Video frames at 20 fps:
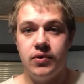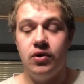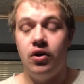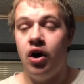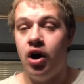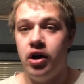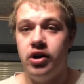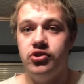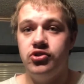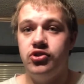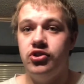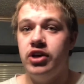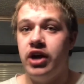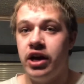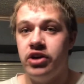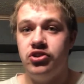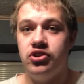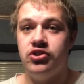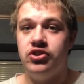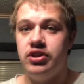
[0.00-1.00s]
honestly, I
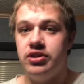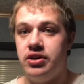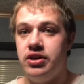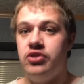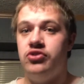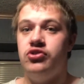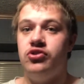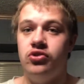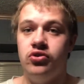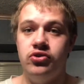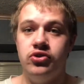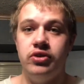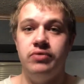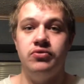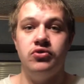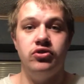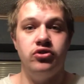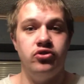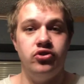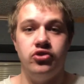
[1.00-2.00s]
just think the
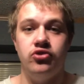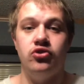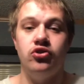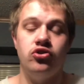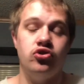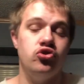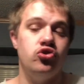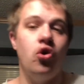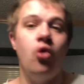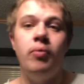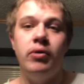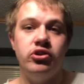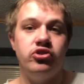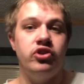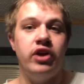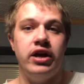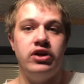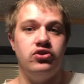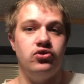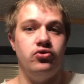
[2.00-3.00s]
exclusives just look so much
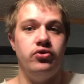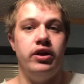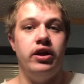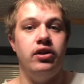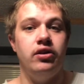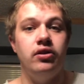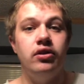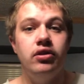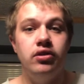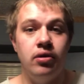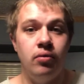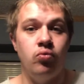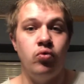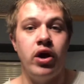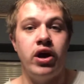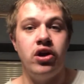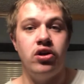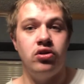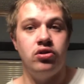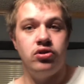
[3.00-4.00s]
nicer than the
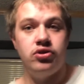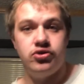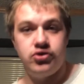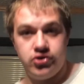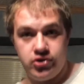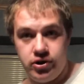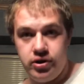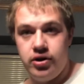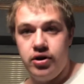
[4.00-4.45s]
regulars.